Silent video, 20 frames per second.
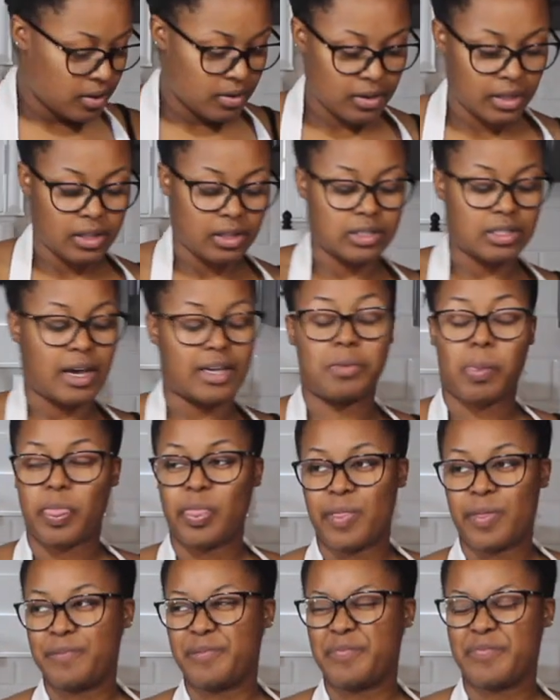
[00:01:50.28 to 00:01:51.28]
So for the
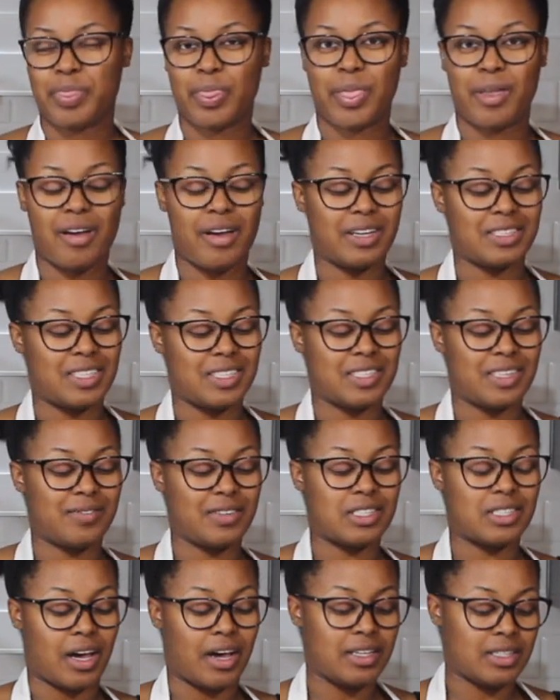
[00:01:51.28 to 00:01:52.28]
amount of Jello that we're
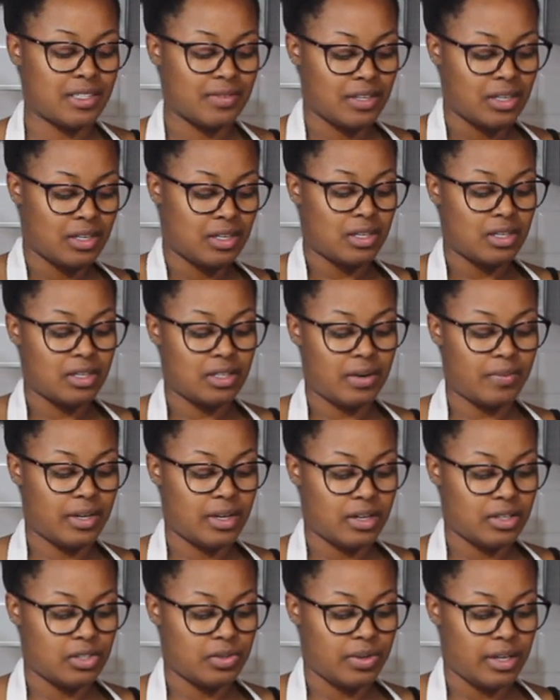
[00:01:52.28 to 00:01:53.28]
trying to make,
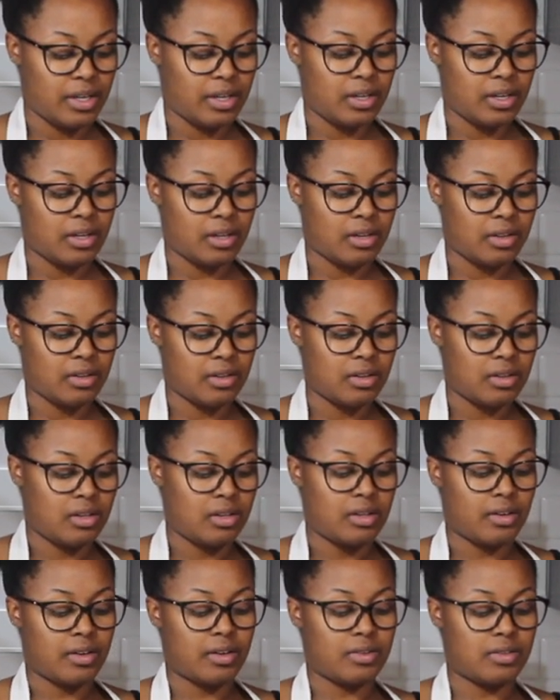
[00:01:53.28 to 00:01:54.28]
I'm gonna use
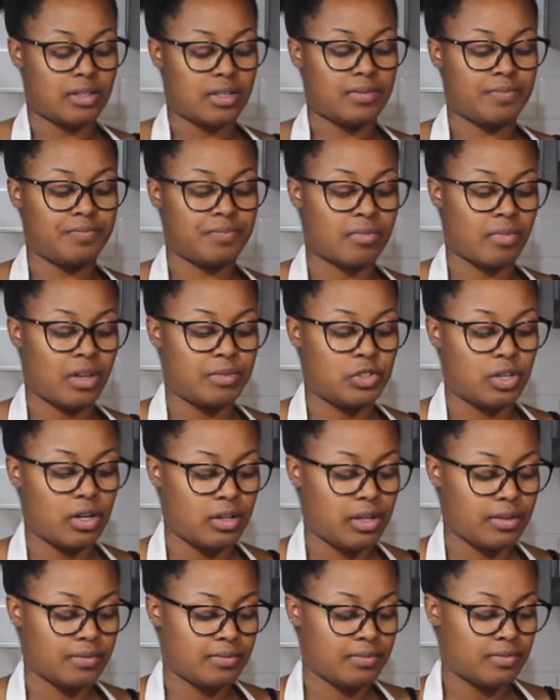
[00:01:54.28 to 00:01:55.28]
another pack of the
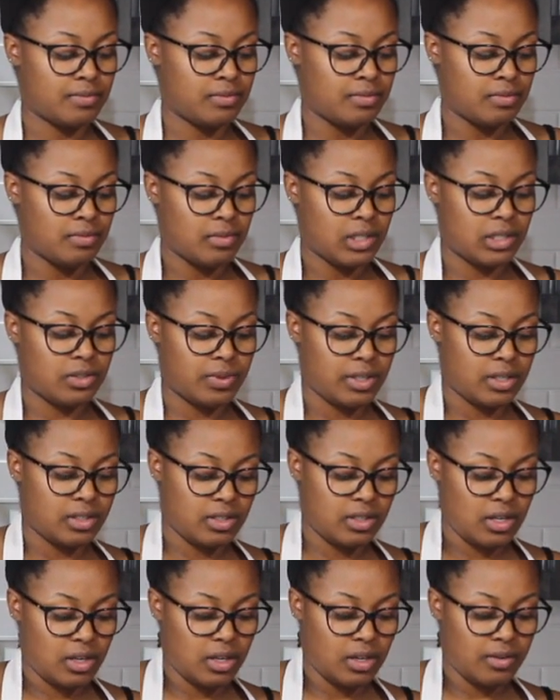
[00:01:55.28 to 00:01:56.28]
red. As you can see,
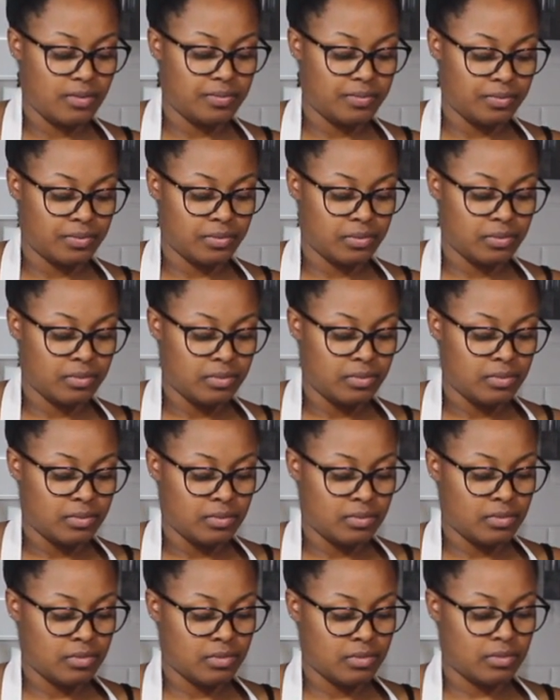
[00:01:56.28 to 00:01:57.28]
there's a lot of powder
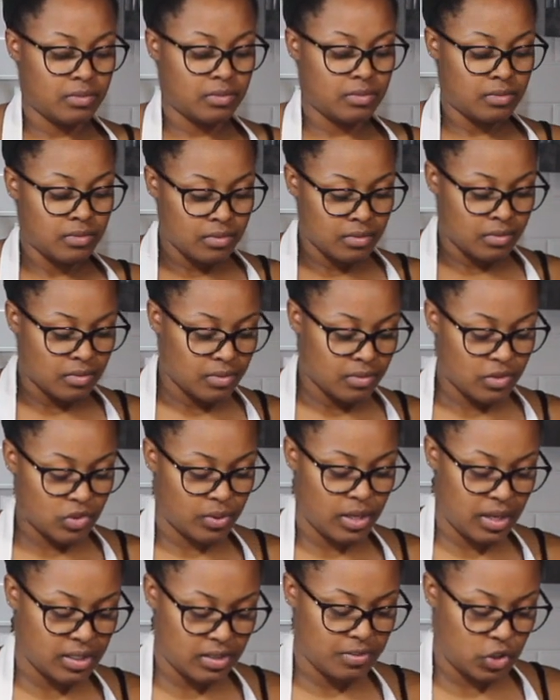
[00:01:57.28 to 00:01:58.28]
again that I'm
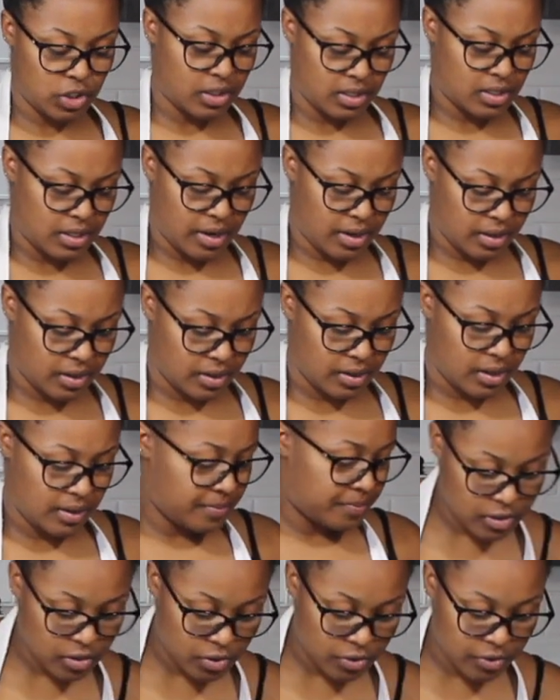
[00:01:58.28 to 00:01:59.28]
still tasting.
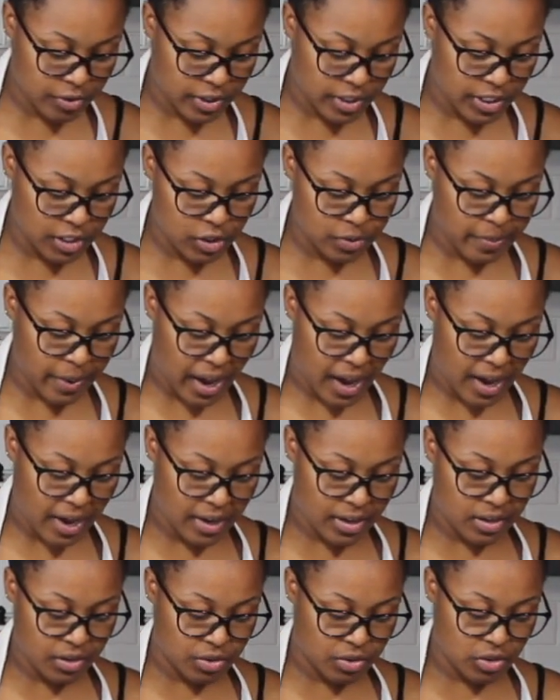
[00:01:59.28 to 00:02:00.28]
So for each
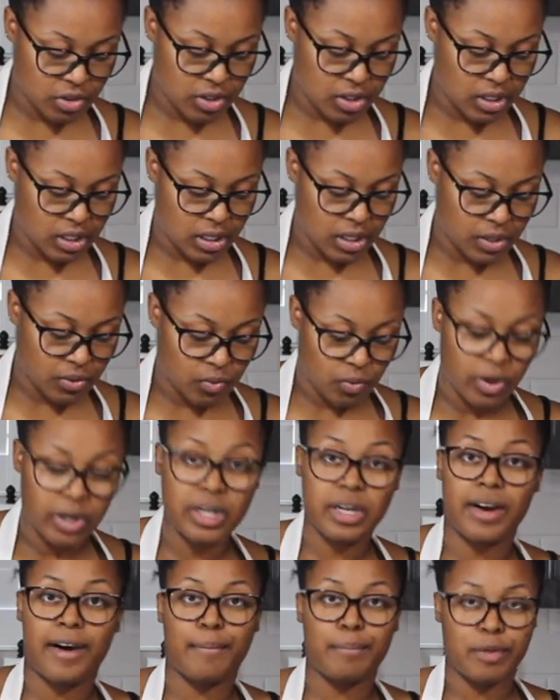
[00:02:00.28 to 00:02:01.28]
pack, you just need
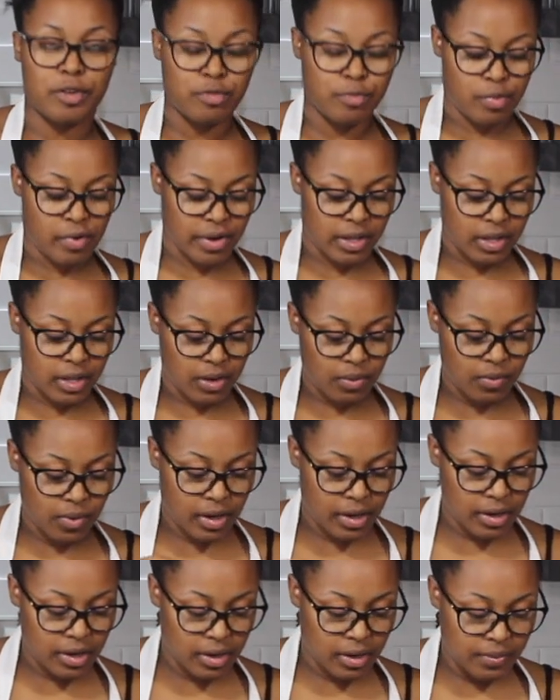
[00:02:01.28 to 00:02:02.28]
1 cup of boiling
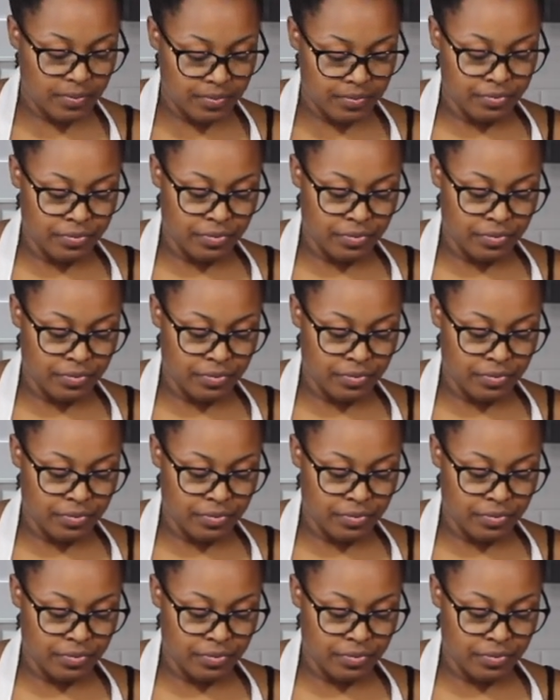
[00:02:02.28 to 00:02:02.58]
water.